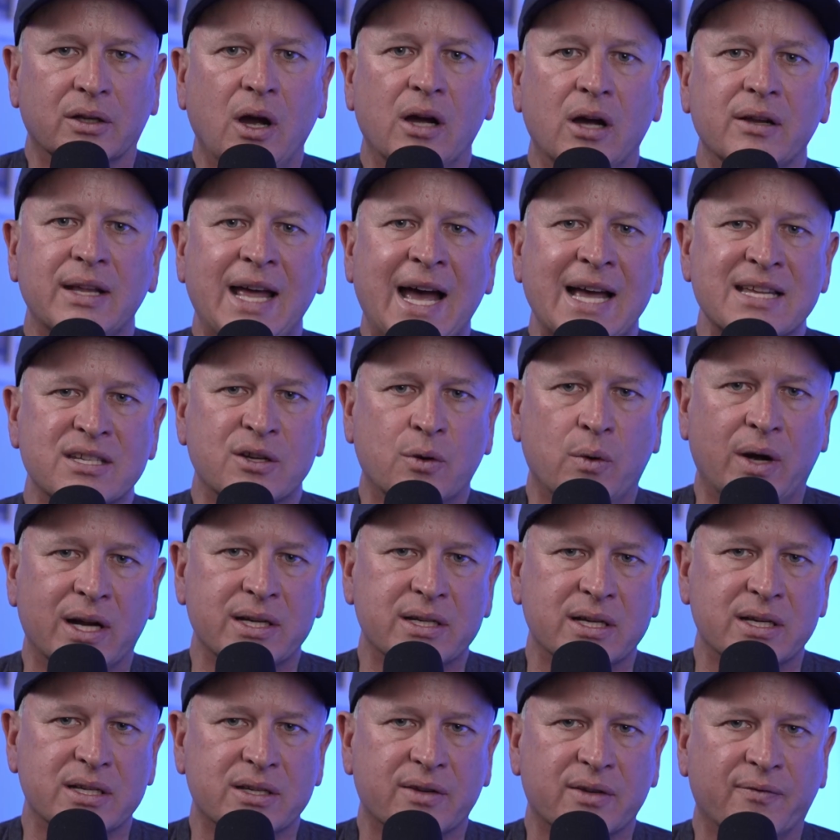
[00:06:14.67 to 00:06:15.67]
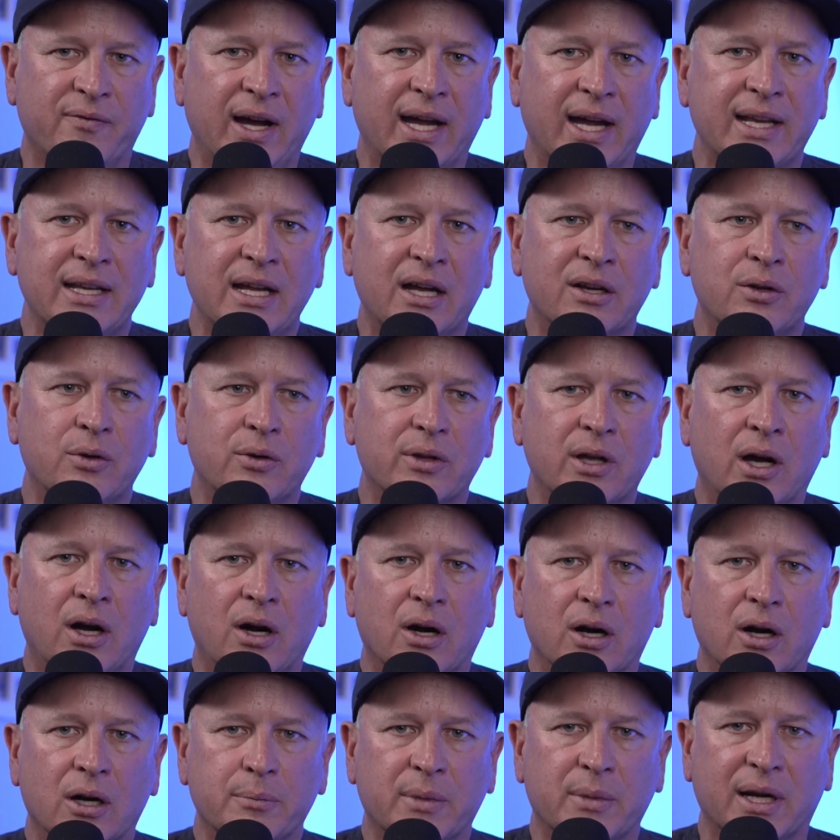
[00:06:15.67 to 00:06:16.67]
Go out and ask questions. Find out who the
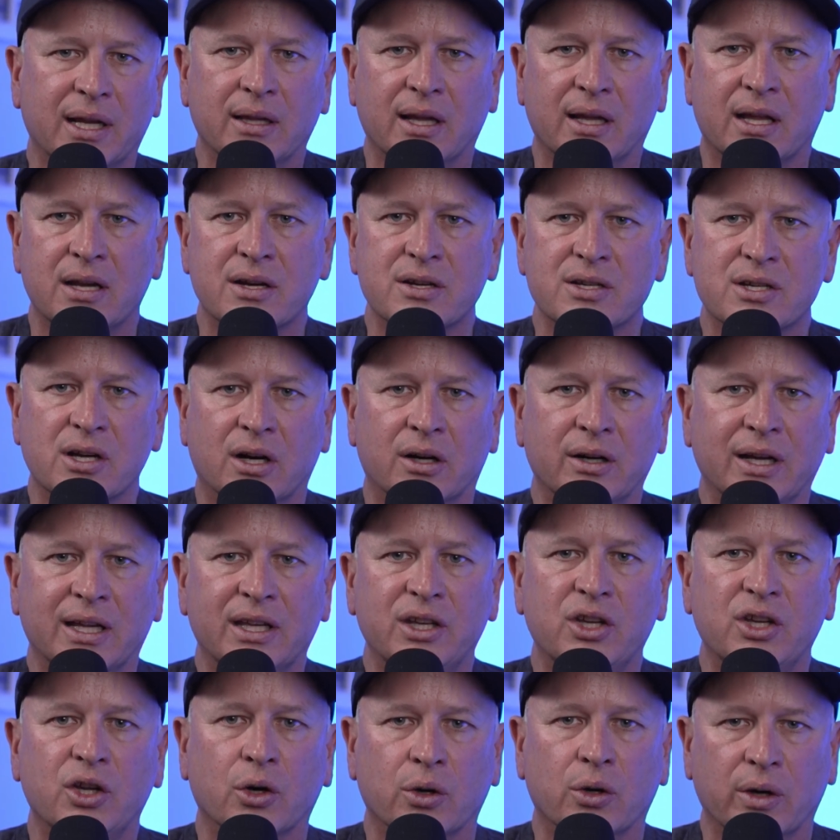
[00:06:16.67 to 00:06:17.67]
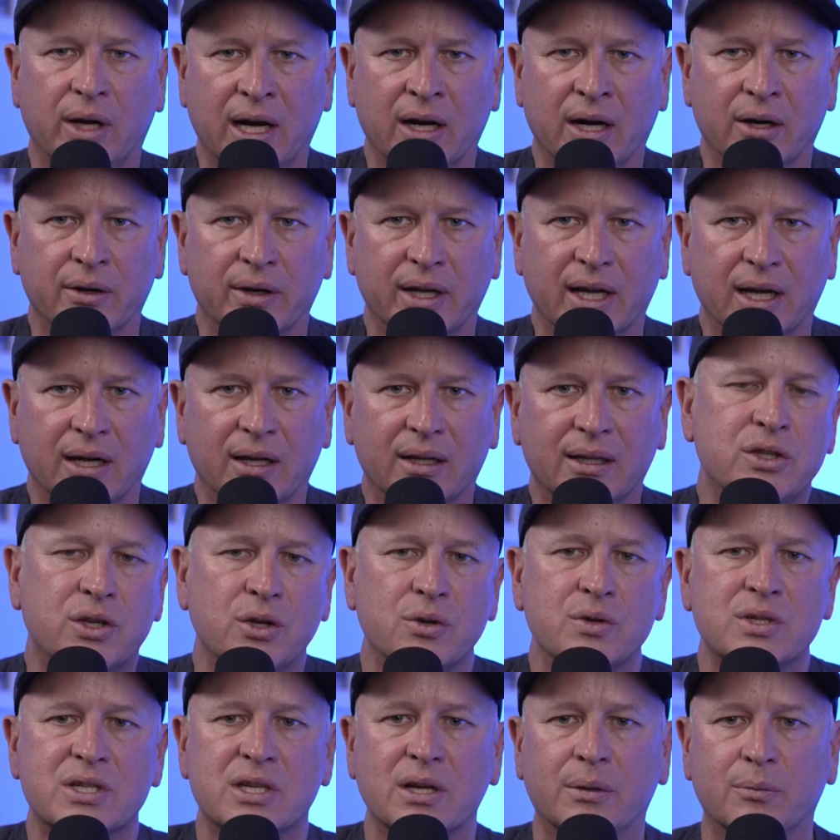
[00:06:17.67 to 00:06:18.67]
hard money lenders are in your area.
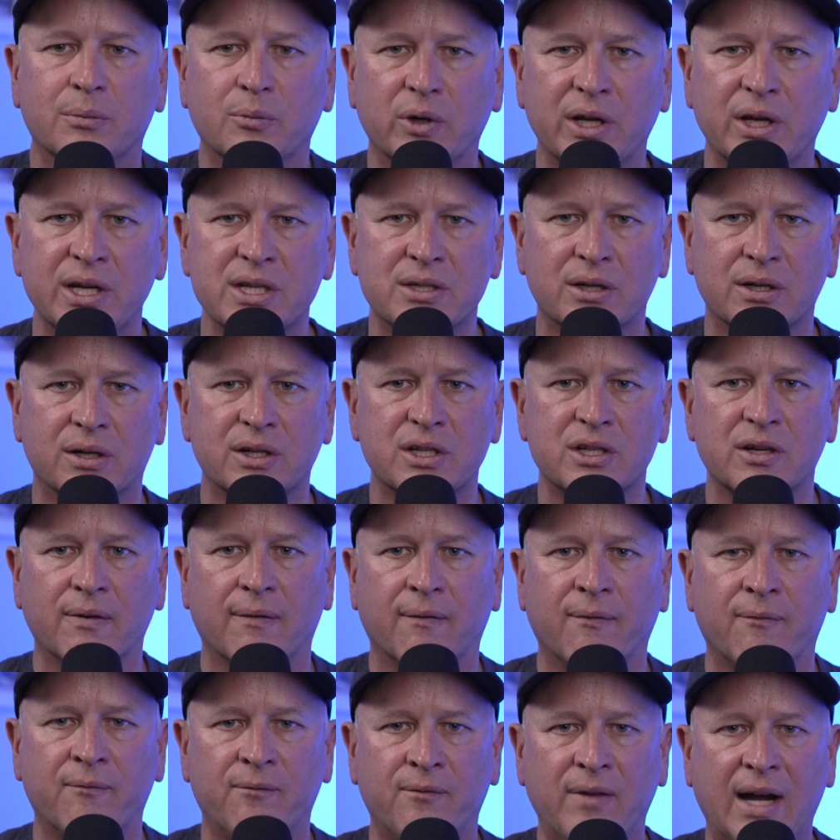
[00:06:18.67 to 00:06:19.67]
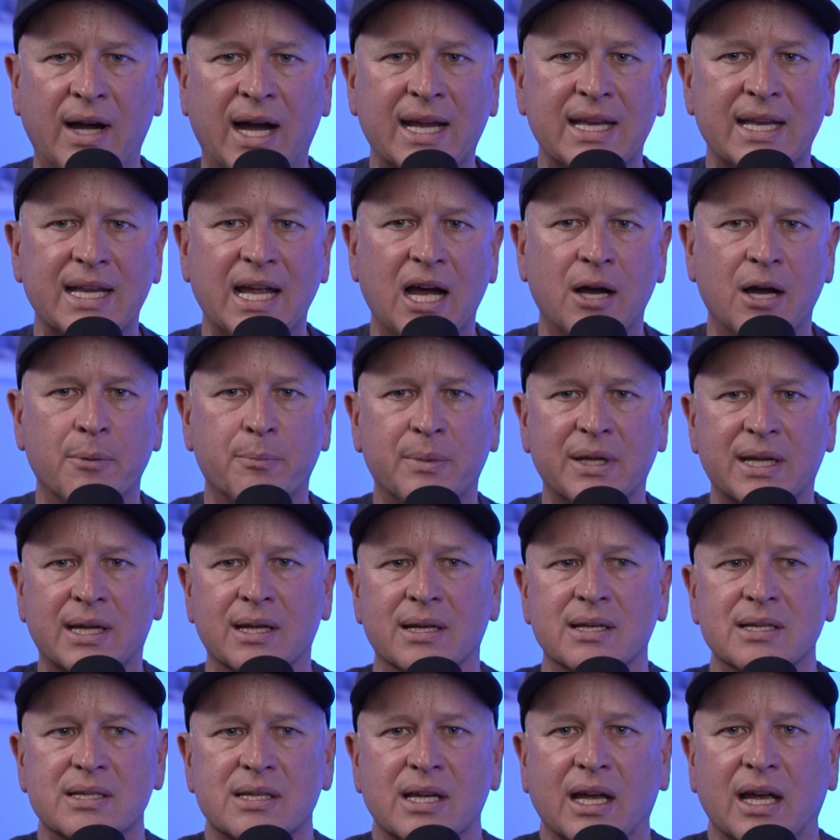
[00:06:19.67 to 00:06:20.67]
Do some research. Find out,
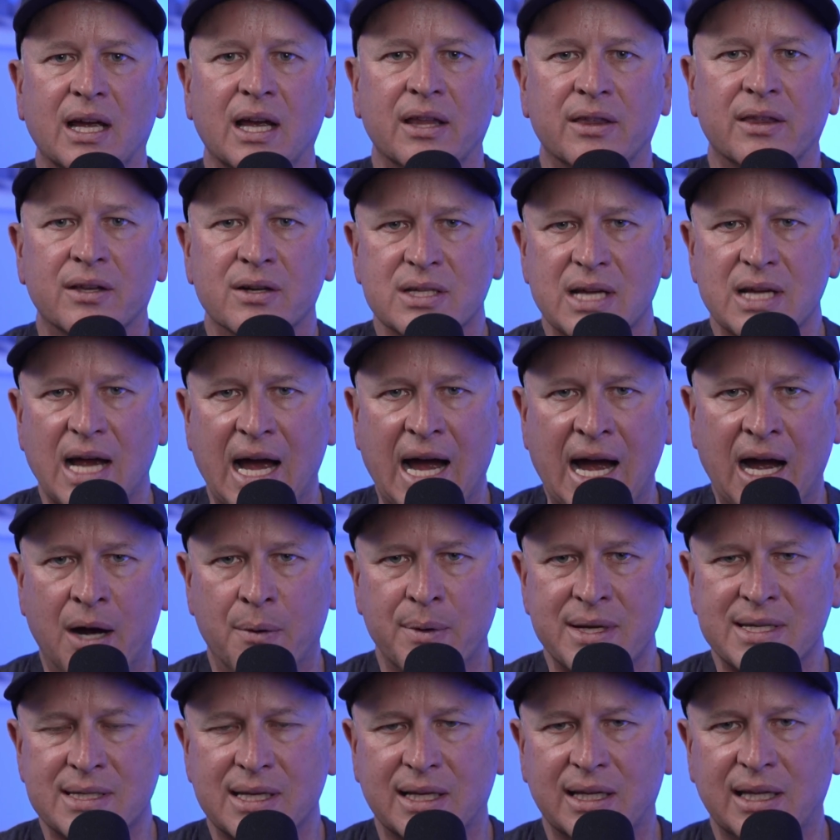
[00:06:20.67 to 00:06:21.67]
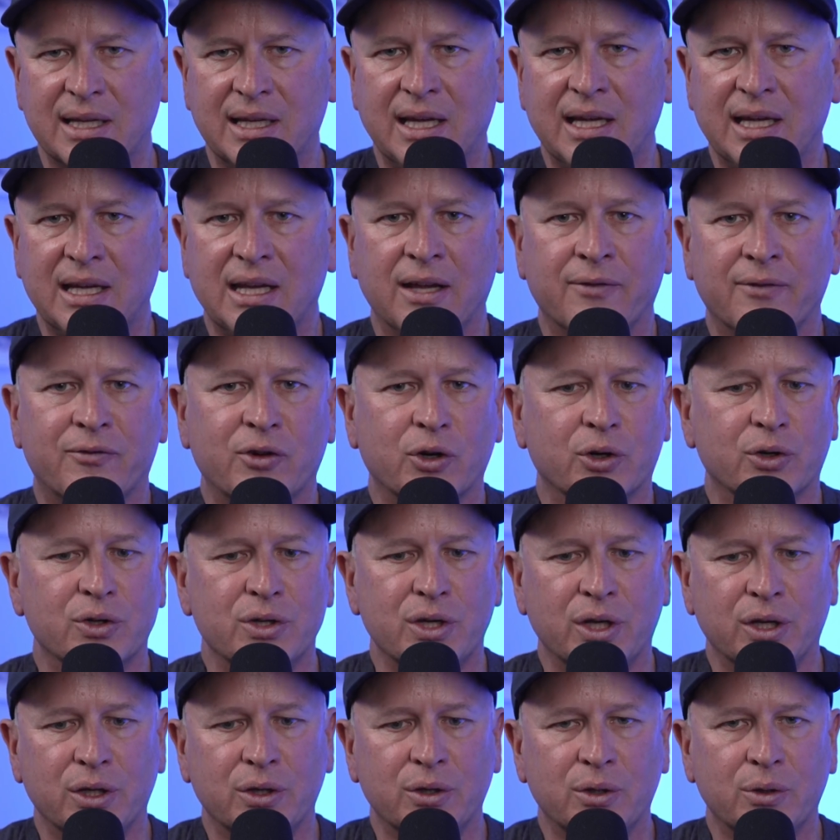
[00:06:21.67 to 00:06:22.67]
because there's always a need if you're
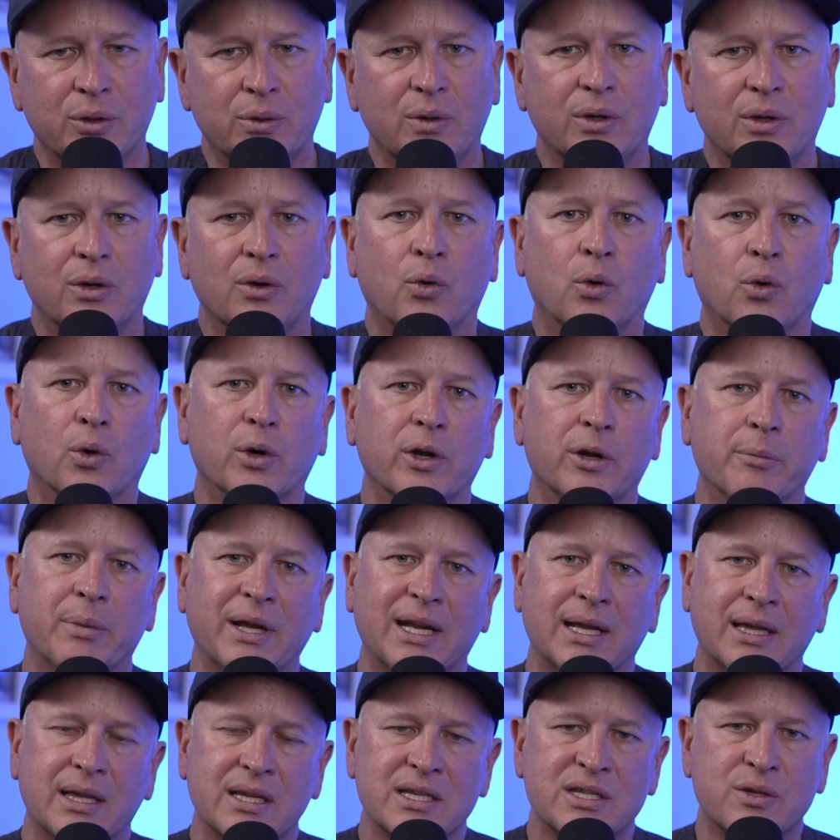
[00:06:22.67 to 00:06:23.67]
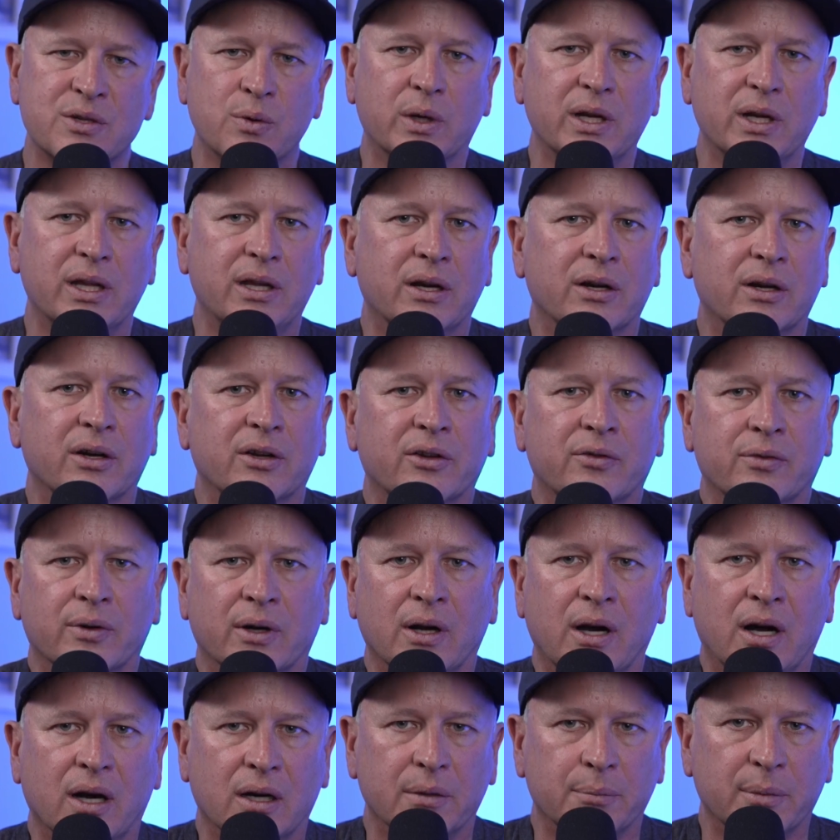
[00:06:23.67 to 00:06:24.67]
new or you've been in this 20 years
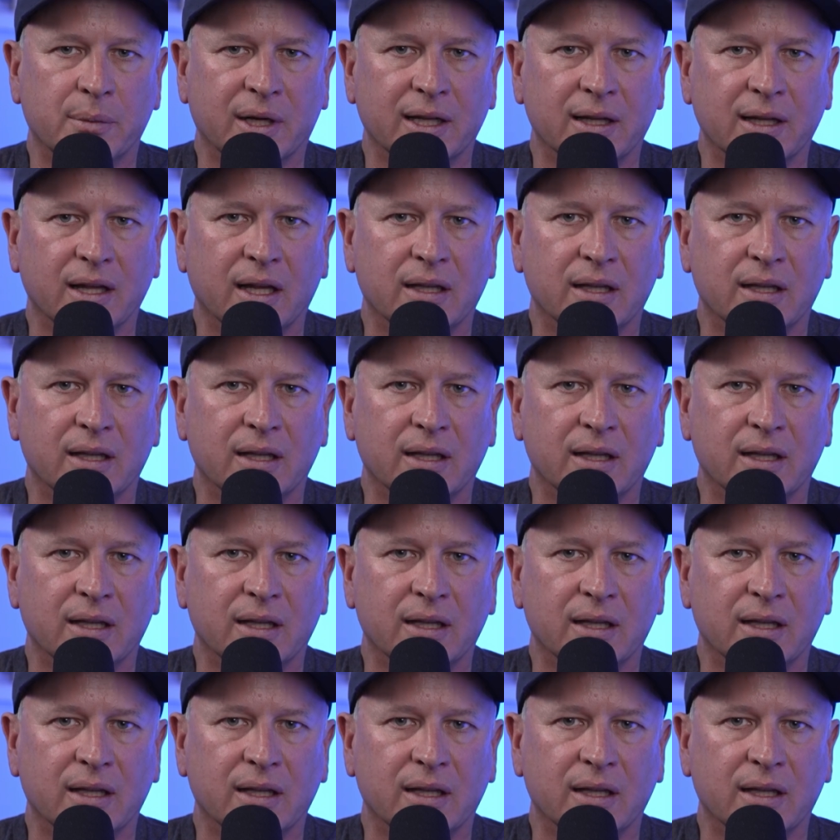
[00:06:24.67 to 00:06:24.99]
for a hard money